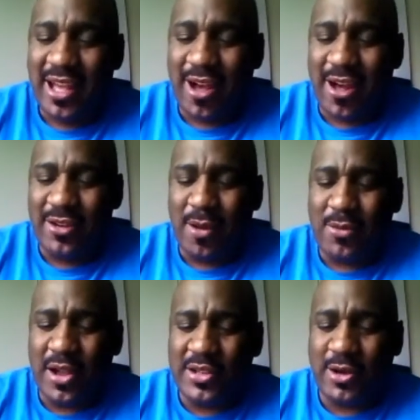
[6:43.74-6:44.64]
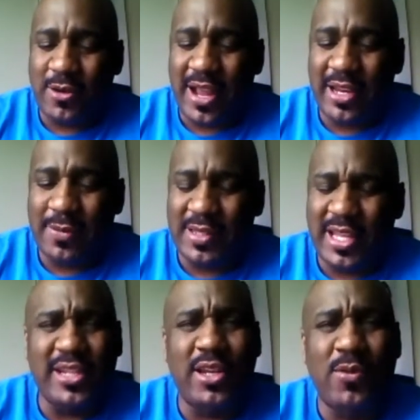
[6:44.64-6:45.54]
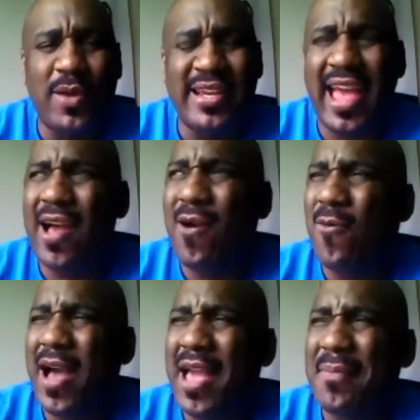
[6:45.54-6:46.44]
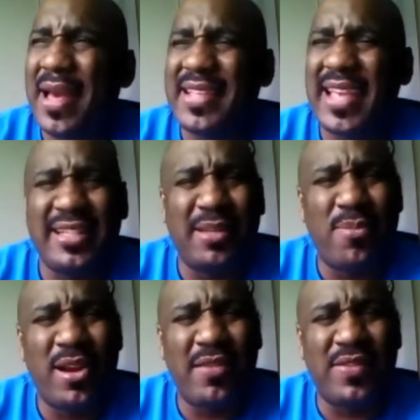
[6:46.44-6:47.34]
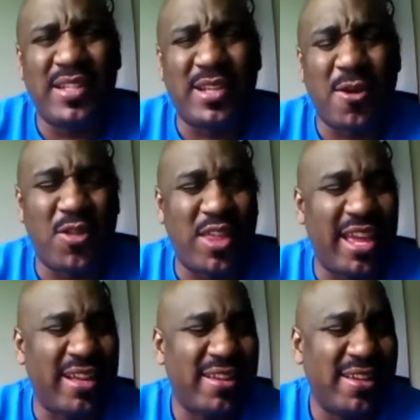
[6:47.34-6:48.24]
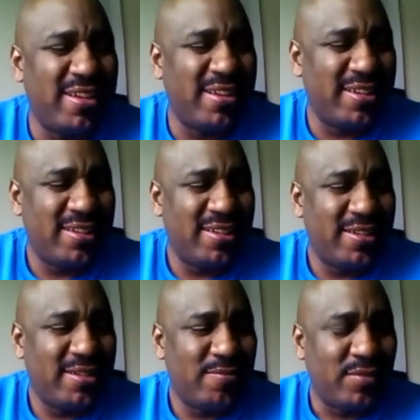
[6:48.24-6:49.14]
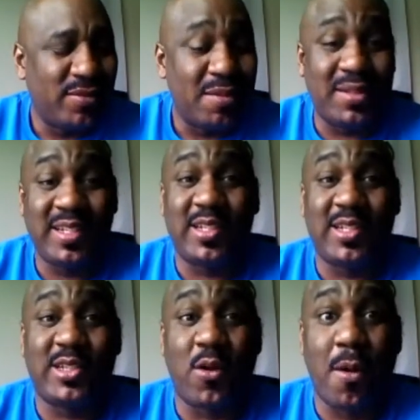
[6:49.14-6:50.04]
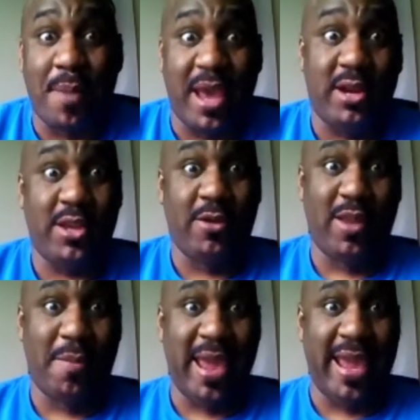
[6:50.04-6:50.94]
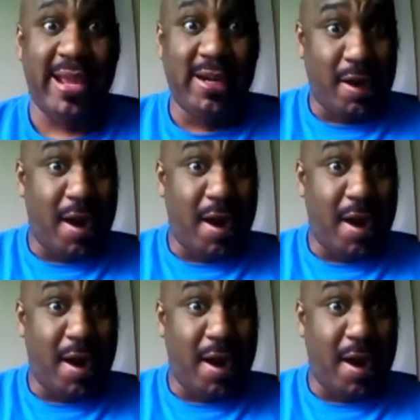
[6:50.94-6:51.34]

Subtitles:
Although I'm quite sure Randy was thinking on the way down, why am I taking the brunt of this whole thing? And Batista's just going, better you than me.